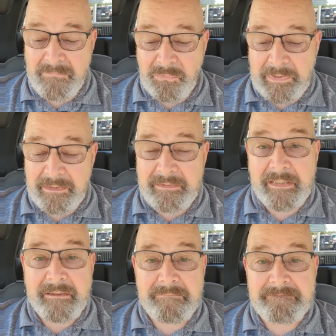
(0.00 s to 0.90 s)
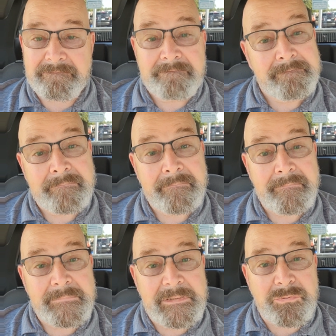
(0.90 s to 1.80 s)
What do you think?
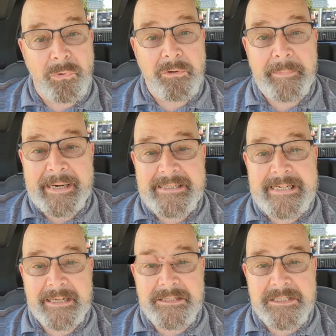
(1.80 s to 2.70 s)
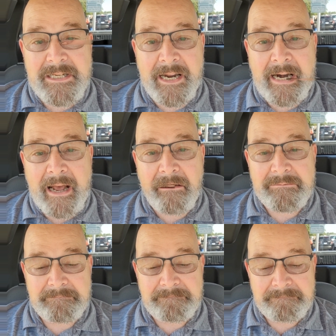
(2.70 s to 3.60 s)
This is One Old Man in Texas signing out.
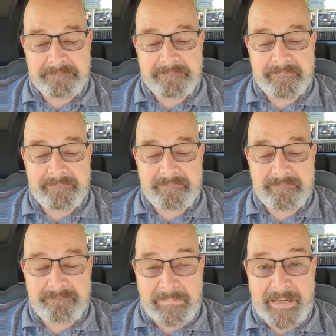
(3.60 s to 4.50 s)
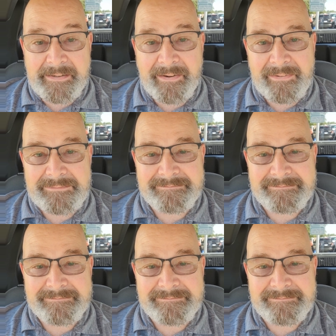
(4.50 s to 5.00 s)
Bye, y'all.